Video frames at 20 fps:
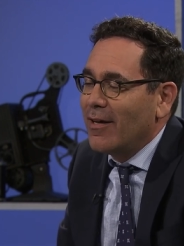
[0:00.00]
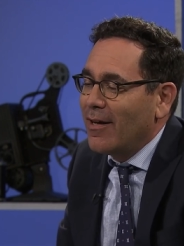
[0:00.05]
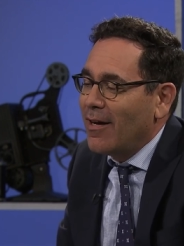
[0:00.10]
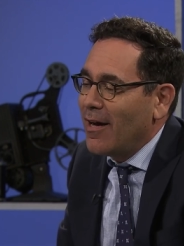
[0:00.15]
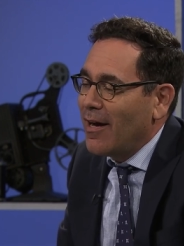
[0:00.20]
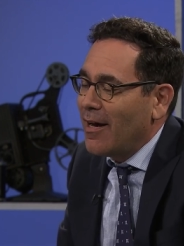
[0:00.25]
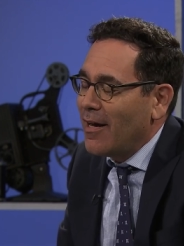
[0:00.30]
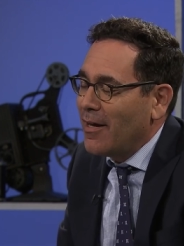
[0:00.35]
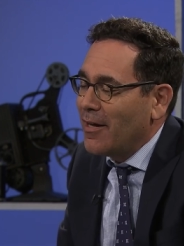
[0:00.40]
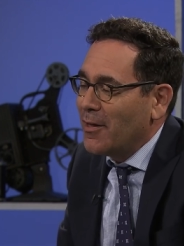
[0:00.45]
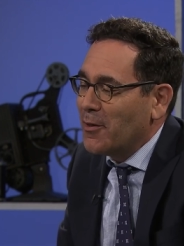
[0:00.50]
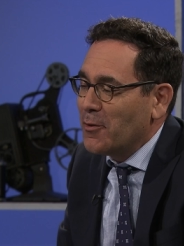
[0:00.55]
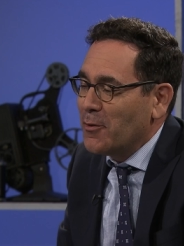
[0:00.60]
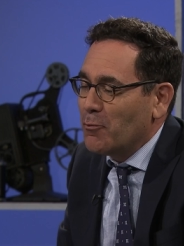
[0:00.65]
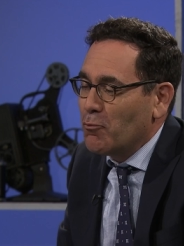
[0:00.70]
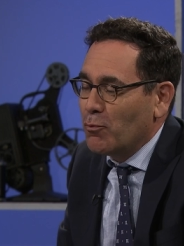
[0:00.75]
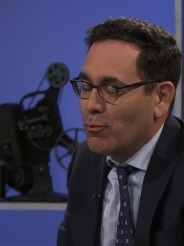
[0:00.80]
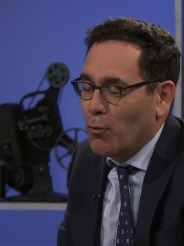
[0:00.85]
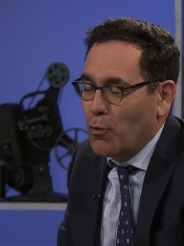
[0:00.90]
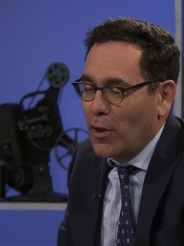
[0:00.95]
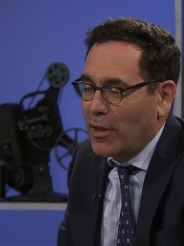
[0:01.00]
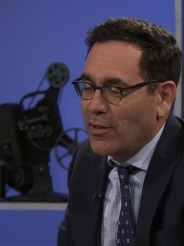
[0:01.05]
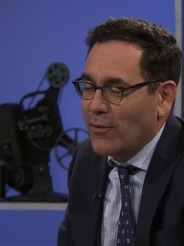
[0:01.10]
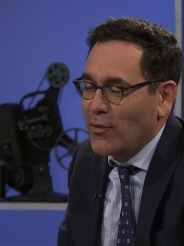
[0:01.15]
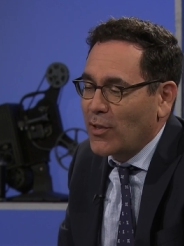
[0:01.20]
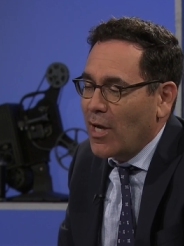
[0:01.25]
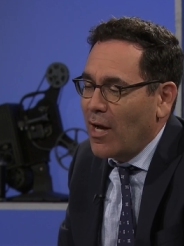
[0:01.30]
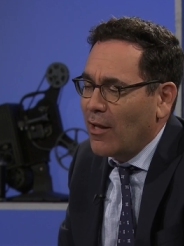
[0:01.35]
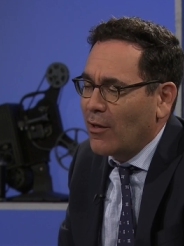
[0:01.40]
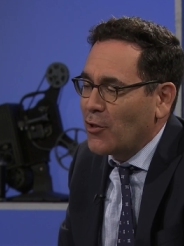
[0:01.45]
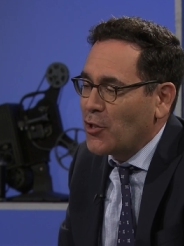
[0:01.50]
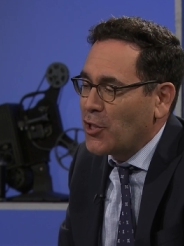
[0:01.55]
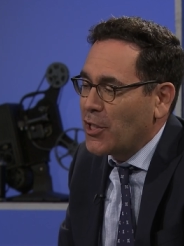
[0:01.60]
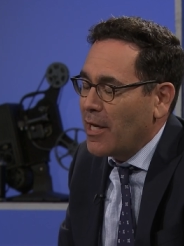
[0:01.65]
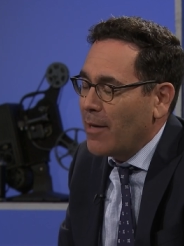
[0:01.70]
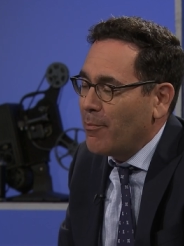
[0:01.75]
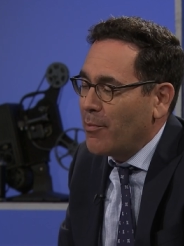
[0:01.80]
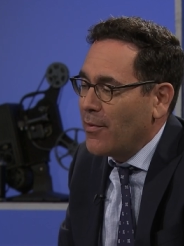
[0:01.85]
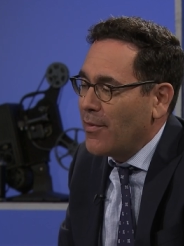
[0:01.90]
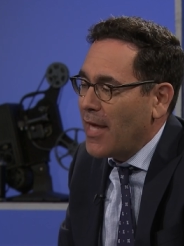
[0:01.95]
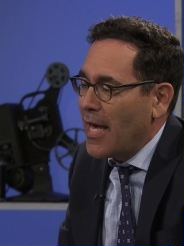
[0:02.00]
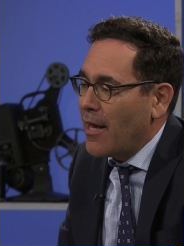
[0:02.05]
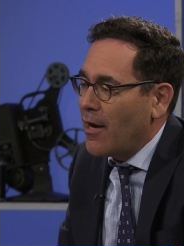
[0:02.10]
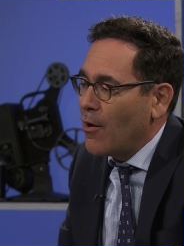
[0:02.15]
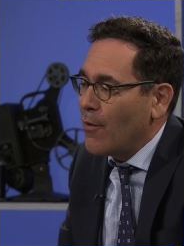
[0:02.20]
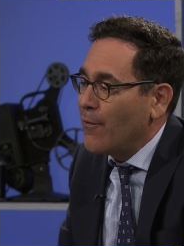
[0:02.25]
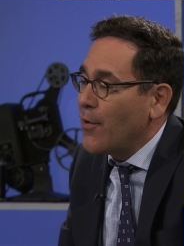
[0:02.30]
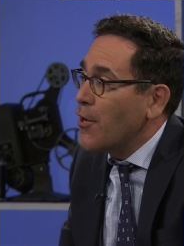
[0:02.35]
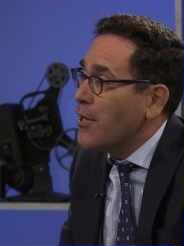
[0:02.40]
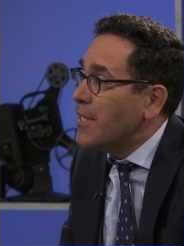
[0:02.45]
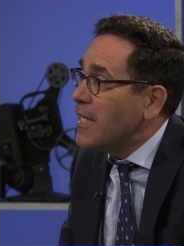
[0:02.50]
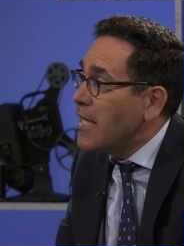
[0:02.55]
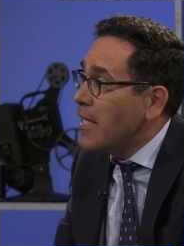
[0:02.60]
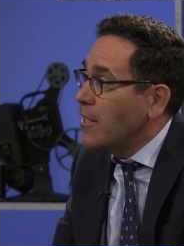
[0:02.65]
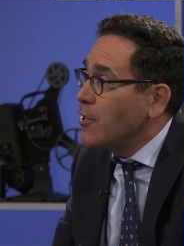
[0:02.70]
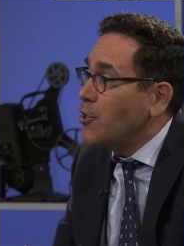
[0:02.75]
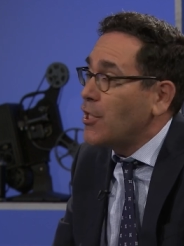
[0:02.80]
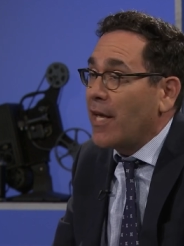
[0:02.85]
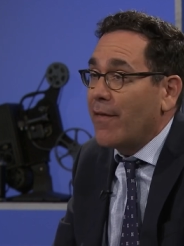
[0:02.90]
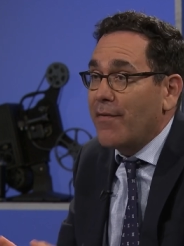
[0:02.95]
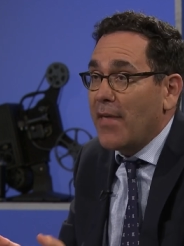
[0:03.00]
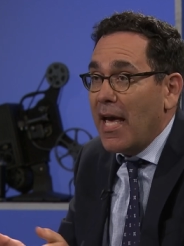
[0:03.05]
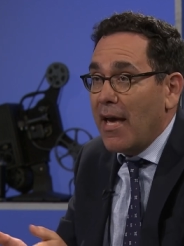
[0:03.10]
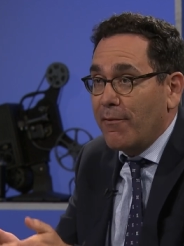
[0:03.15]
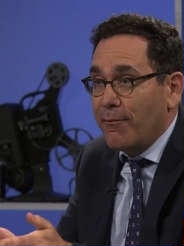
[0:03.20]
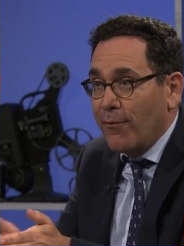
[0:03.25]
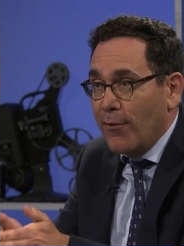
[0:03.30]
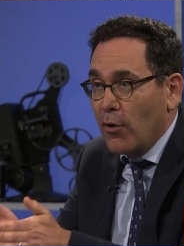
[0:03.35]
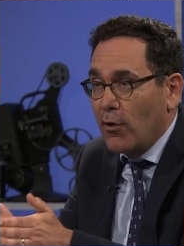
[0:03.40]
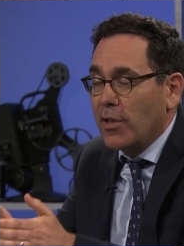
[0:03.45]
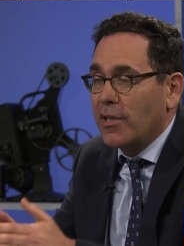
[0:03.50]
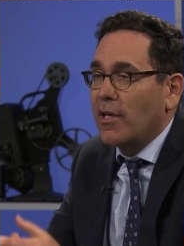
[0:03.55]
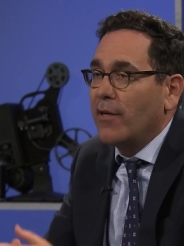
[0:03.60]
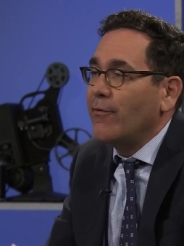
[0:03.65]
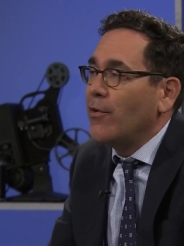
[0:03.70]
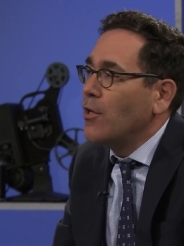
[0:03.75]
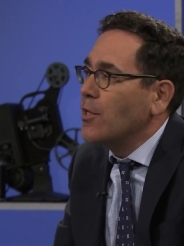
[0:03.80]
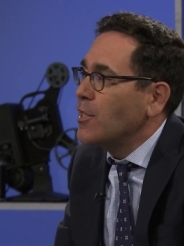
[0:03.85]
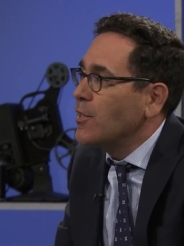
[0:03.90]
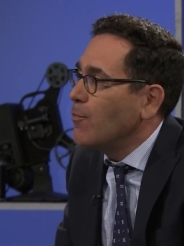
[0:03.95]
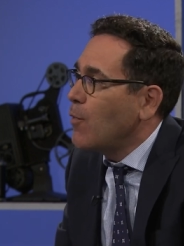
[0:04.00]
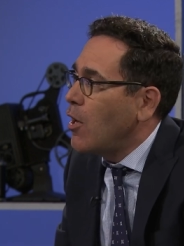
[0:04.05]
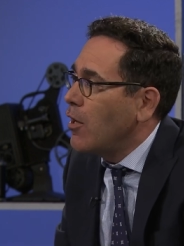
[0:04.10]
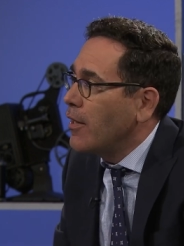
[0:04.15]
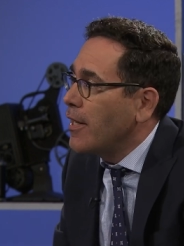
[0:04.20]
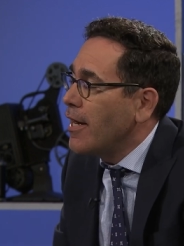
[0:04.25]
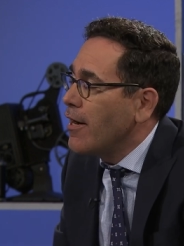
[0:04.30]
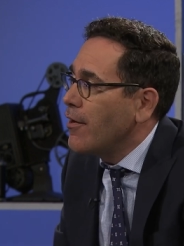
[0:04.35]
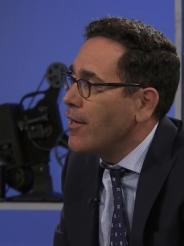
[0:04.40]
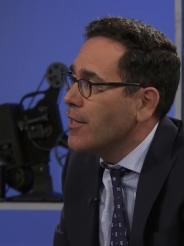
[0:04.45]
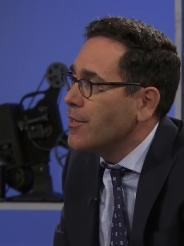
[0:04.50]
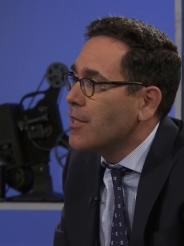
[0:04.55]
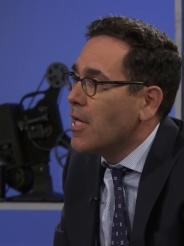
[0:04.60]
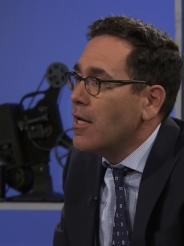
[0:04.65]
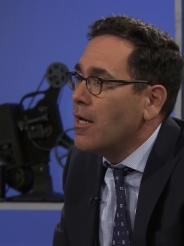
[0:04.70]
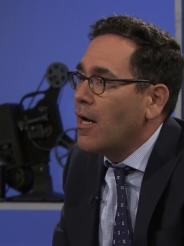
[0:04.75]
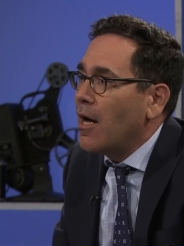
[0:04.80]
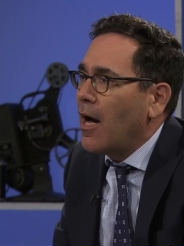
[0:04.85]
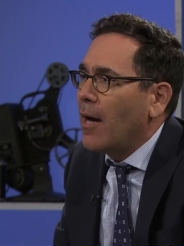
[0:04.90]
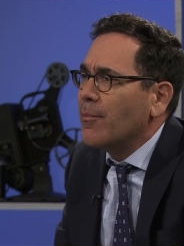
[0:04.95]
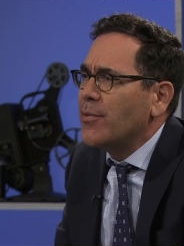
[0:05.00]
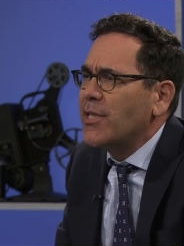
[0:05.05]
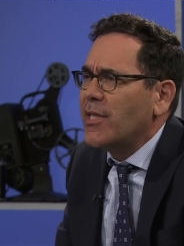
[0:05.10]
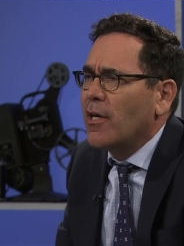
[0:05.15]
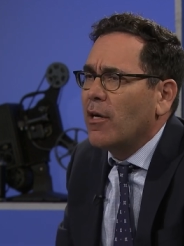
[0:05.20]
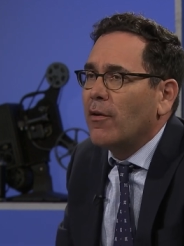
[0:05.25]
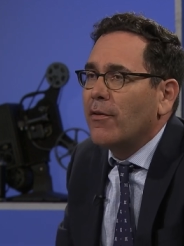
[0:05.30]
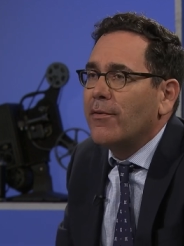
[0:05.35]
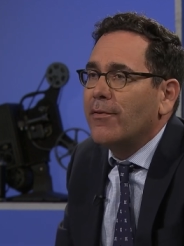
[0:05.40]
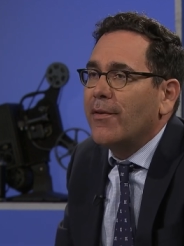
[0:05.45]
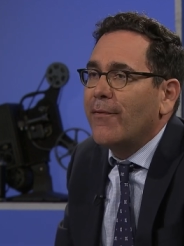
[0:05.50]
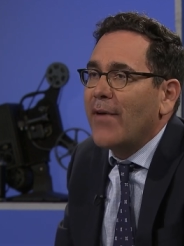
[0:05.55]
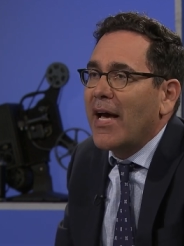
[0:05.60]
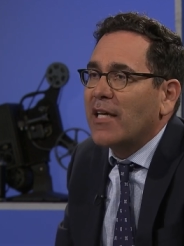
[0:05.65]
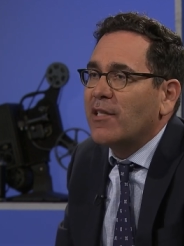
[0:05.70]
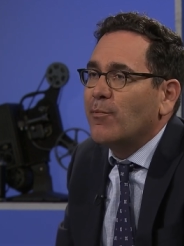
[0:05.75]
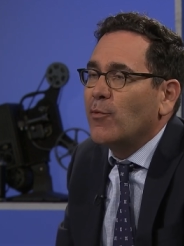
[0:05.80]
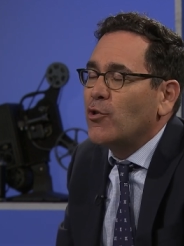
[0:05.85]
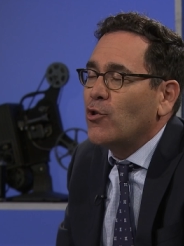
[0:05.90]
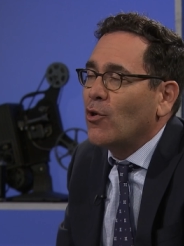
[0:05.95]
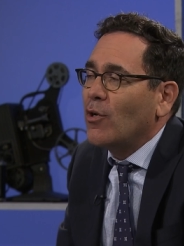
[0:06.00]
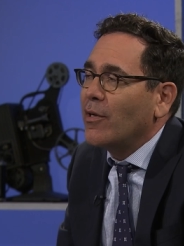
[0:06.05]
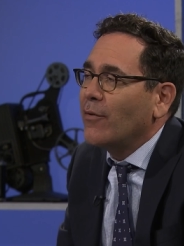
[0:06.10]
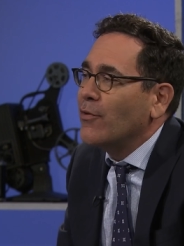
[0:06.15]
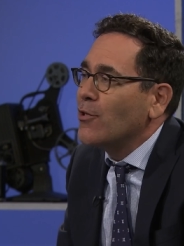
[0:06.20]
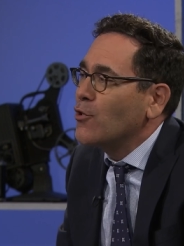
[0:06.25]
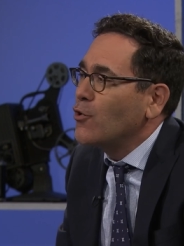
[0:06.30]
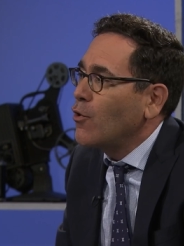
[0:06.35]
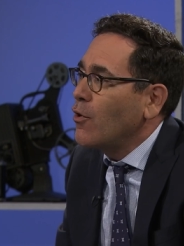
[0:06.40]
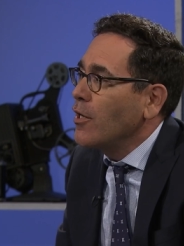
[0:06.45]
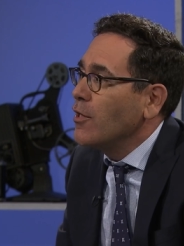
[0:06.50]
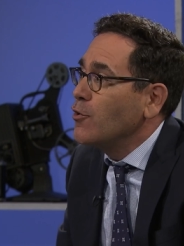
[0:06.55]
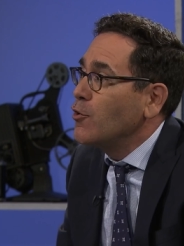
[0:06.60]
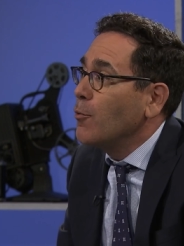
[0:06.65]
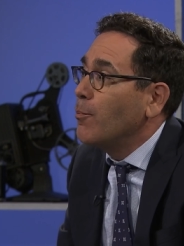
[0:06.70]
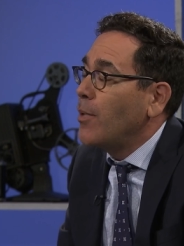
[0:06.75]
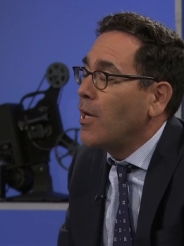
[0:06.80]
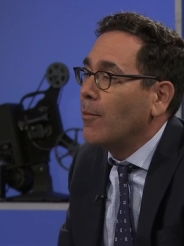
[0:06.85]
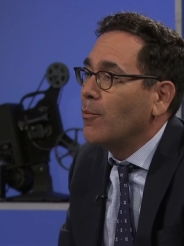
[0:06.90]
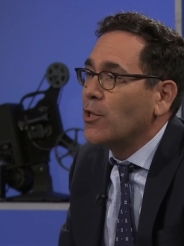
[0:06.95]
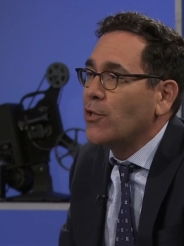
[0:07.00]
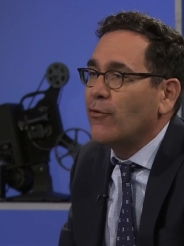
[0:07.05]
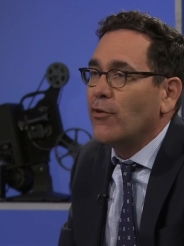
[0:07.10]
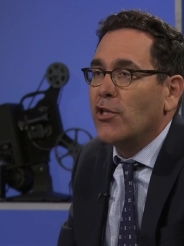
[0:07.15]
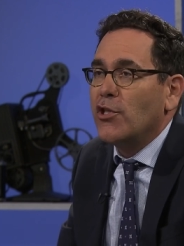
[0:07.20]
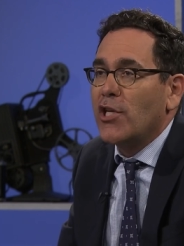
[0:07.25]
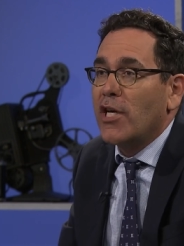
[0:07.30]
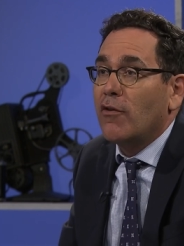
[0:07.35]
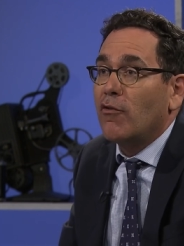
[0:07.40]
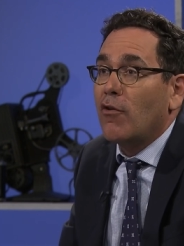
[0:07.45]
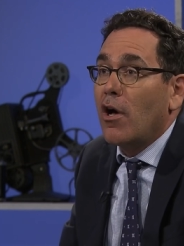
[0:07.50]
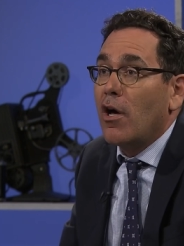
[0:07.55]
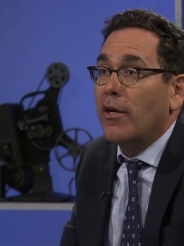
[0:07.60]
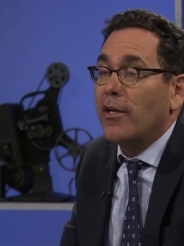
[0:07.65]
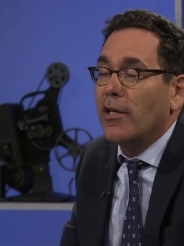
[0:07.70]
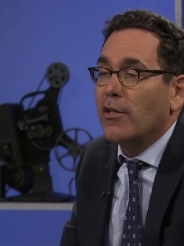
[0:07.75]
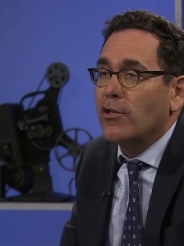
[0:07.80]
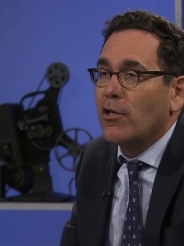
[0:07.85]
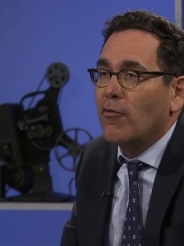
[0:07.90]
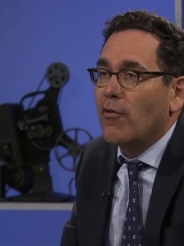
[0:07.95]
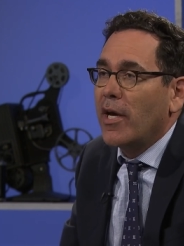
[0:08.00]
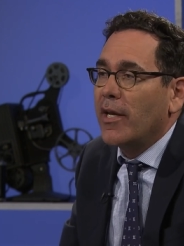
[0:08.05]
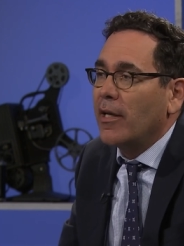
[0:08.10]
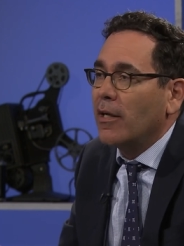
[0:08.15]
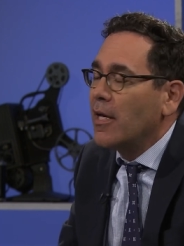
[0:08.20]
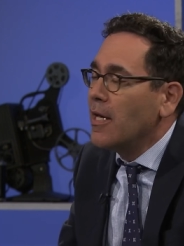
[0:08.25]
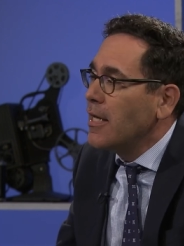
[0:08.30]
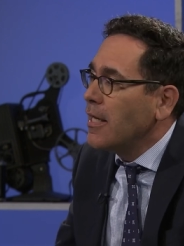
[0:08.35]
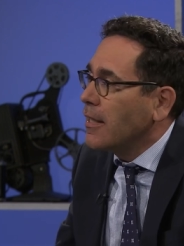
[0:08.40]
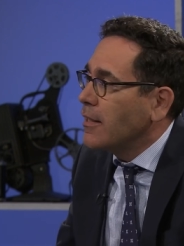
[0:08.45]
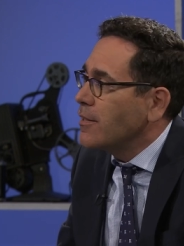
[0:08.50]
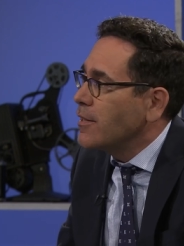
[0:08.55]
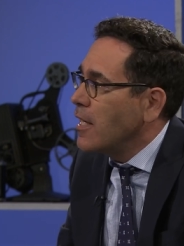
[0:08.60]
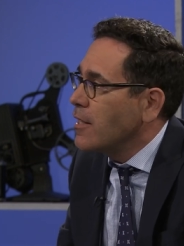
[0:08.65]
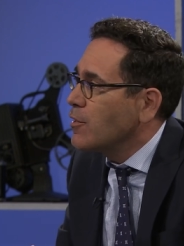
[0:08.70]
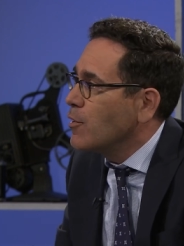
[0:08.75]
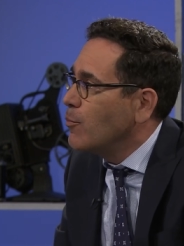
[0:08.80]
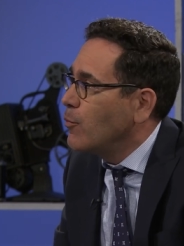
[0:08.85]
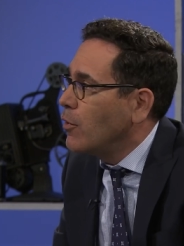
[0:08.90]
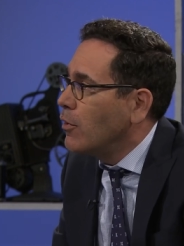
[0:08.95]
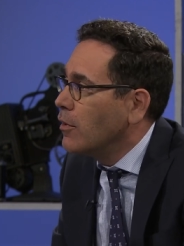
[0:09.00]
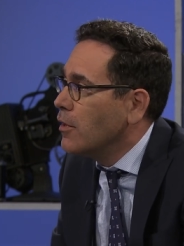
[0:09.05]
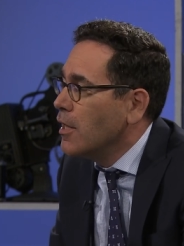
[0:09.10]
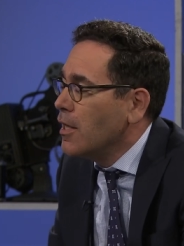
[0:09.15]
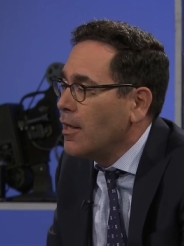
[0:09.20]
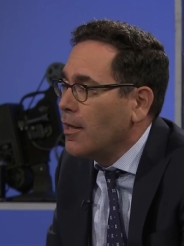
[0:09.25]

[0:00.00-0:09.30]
uh, works of scholarship that are very niche and that focus on very small areas, um, still the vast majority of historians who publish for a general audience are writing accessible